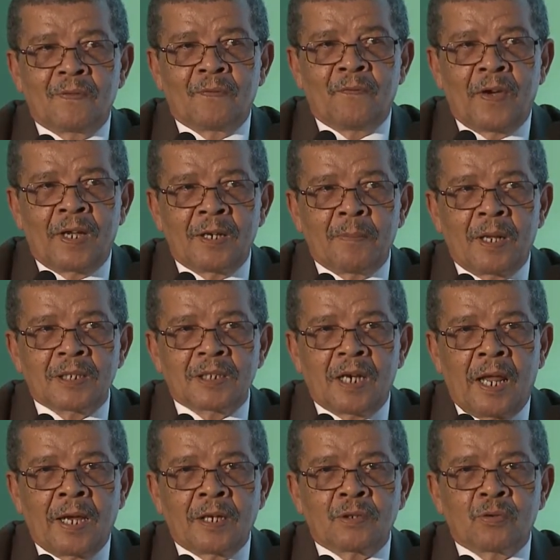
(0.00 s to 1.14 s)
very much
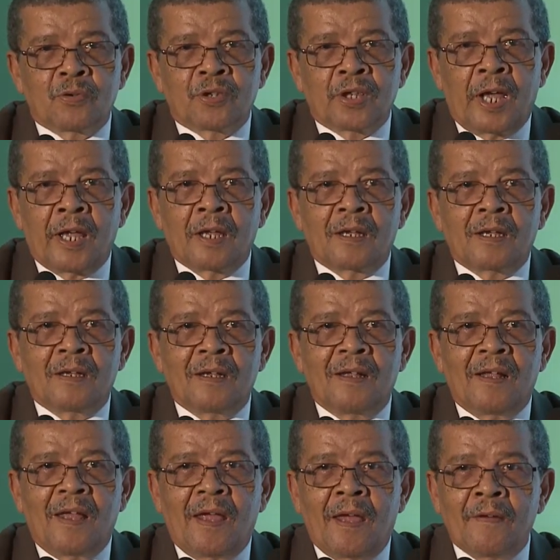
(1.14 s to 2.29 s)
like to thank
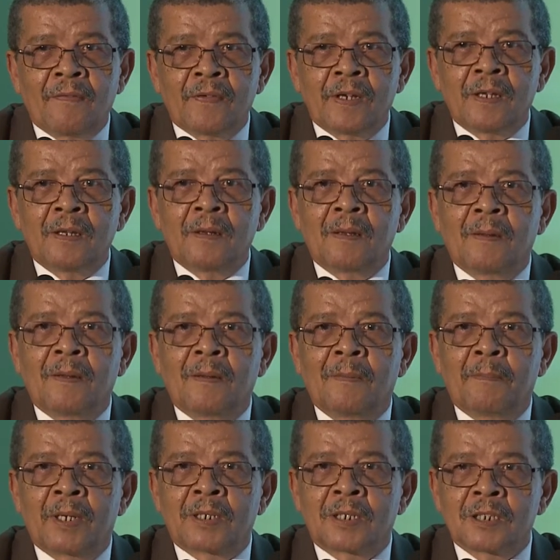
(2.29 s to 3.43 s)
every
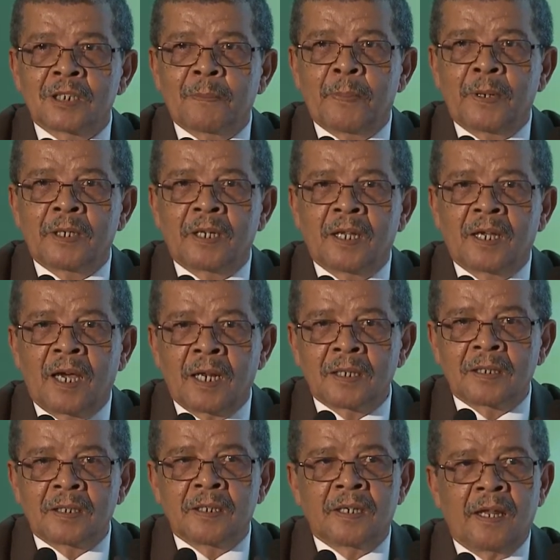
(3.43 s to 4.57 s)
participating
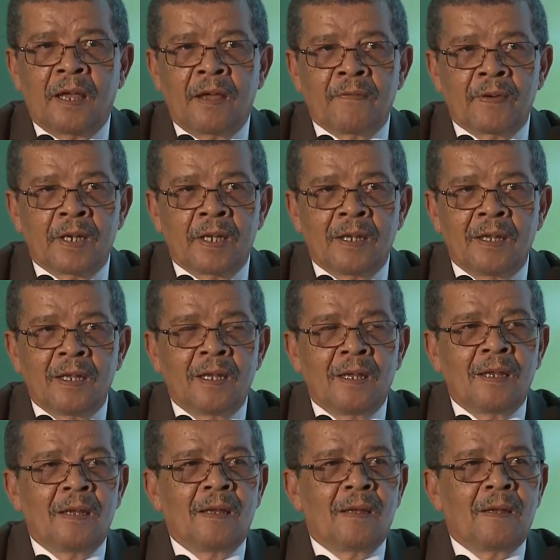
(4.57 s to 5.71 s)
country and every
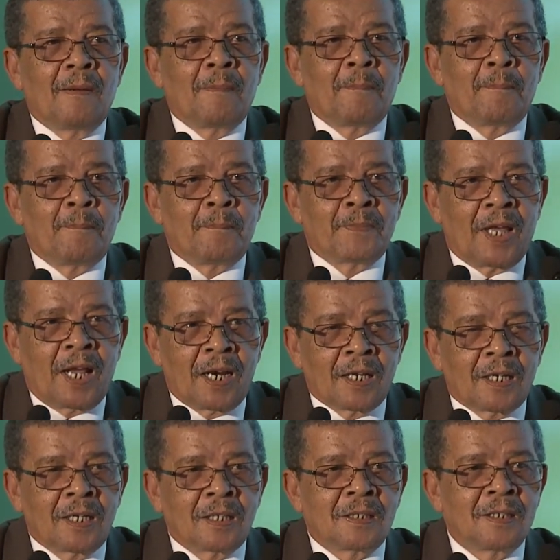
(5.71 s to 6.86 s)

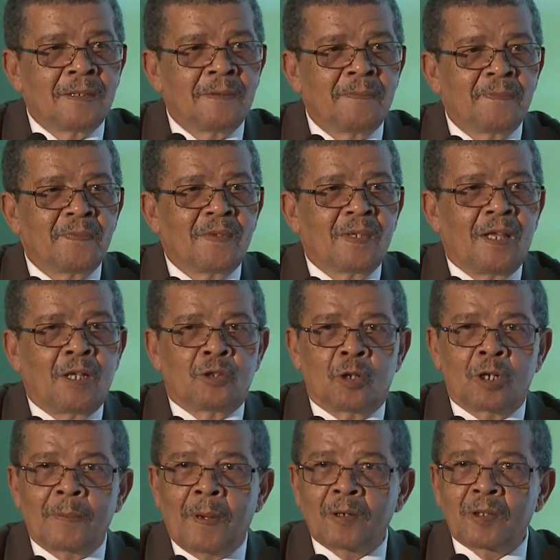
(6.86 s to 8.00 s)
delegate. It's not
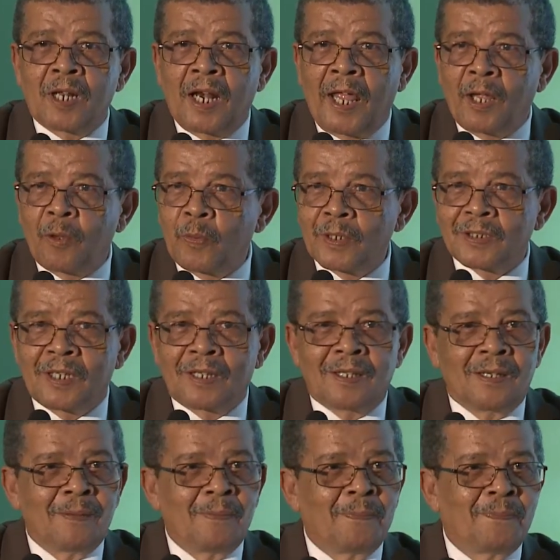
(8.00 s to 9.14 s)
about the language and
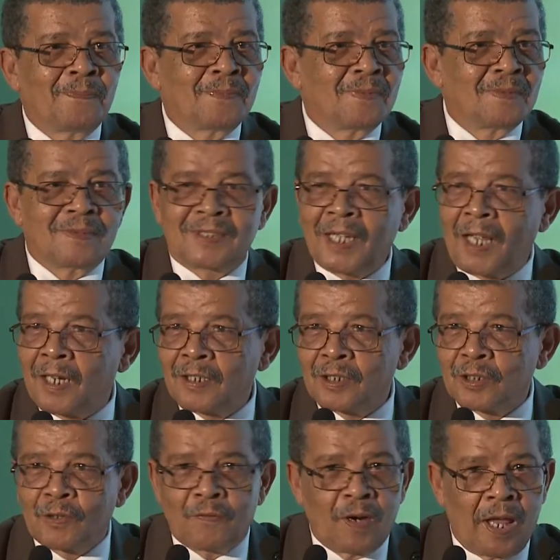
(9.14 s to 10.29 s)
the
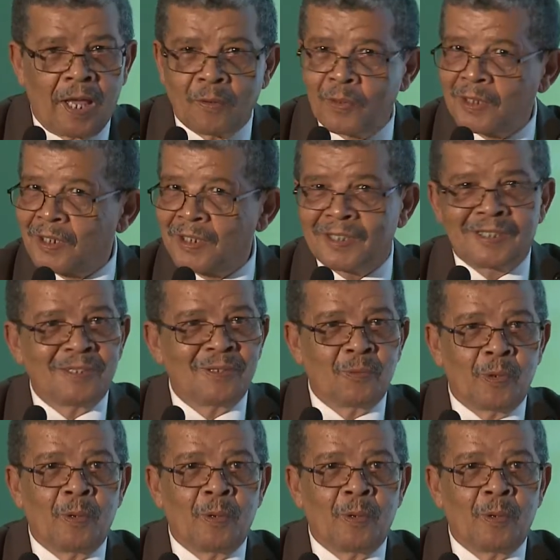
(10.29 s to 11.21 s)
challenges of languages.